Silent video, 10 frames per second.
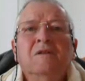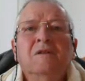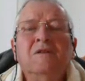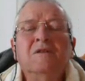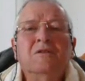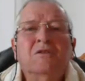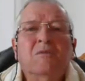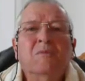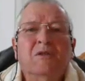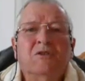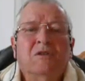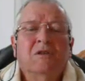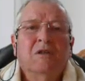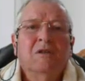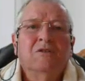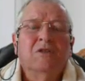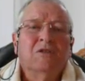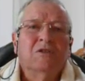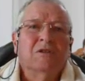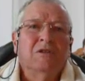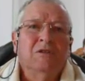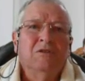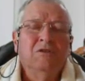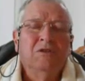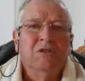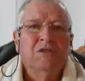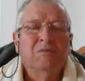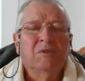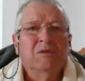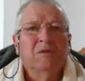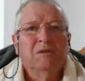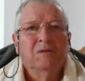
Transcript: It's not so much just the New Testament